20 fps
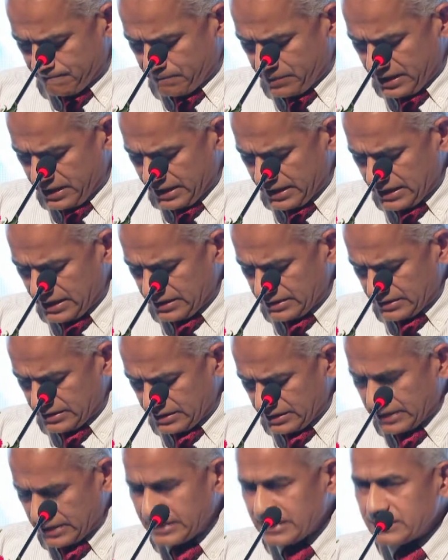But I can
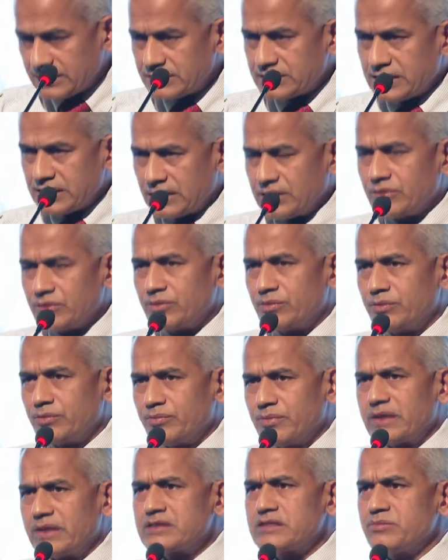tell you
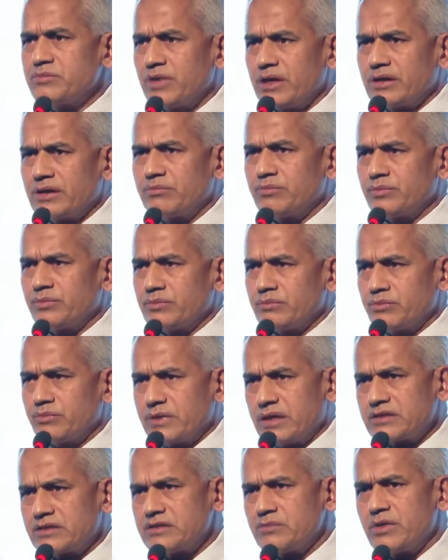
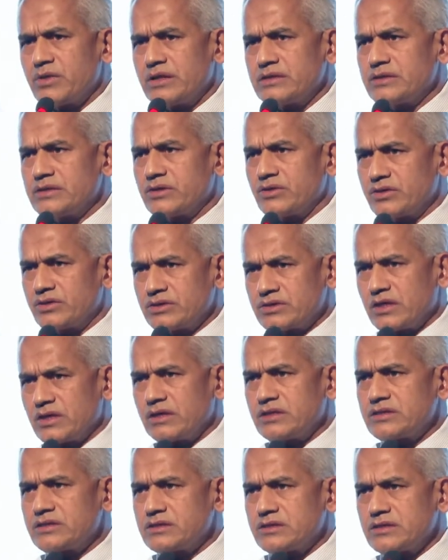maximizing
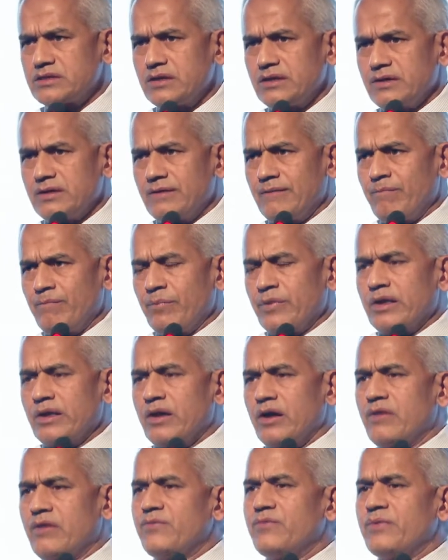results
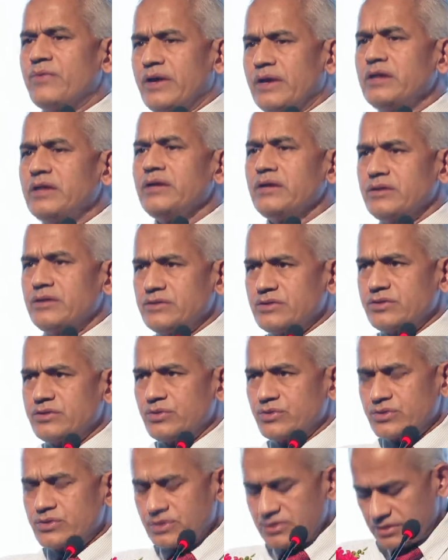of any
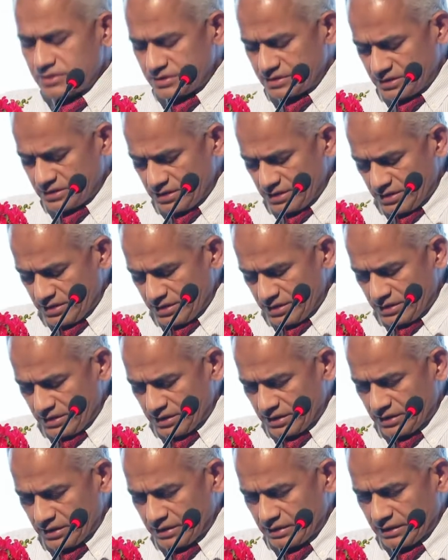institutions
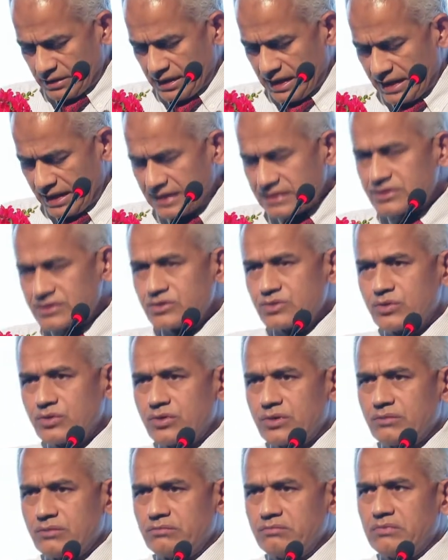has to
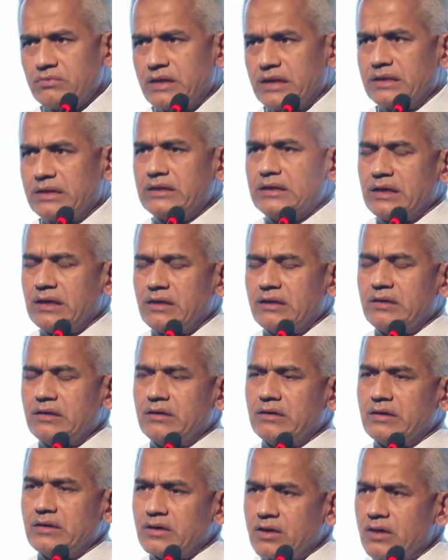
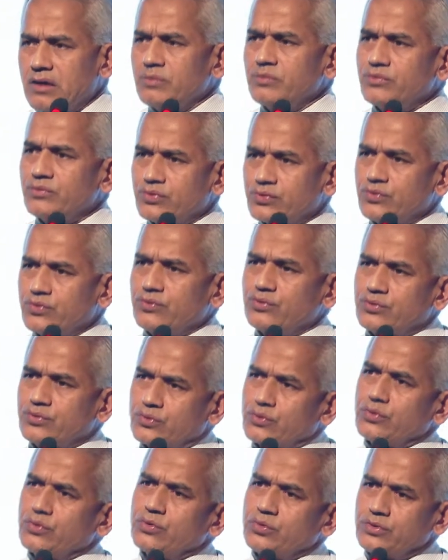come
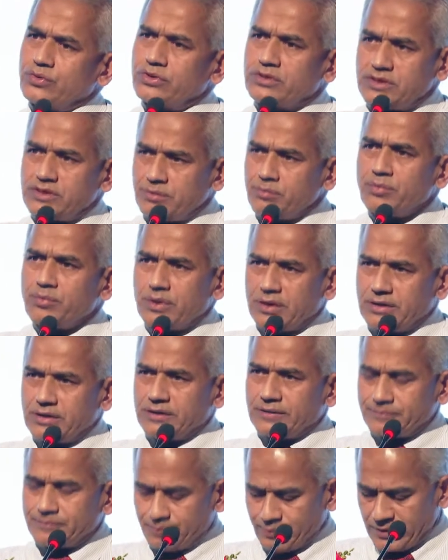through the team building.
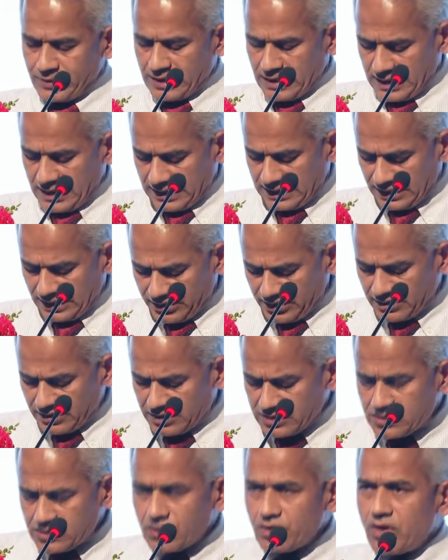And I think
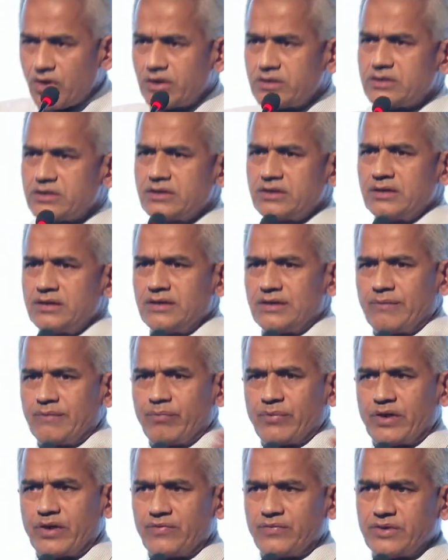there is a lot
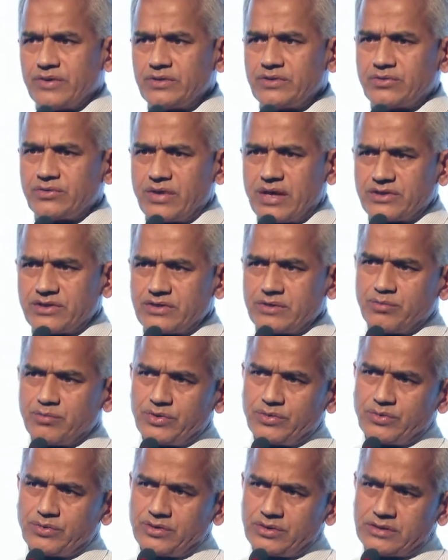of interaction
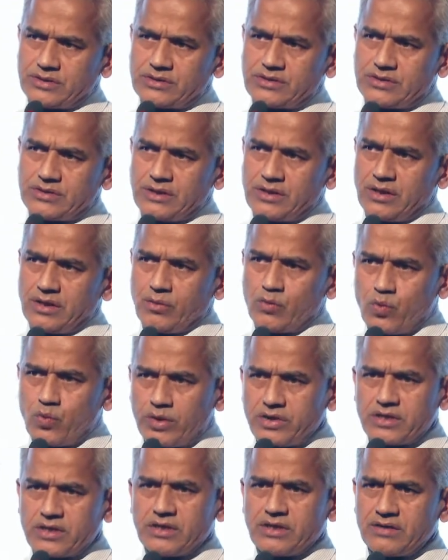between this
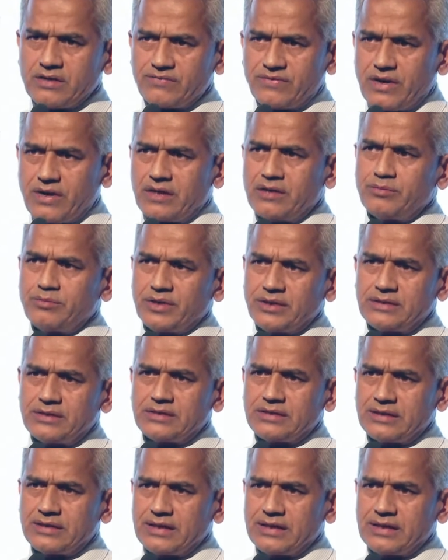working environment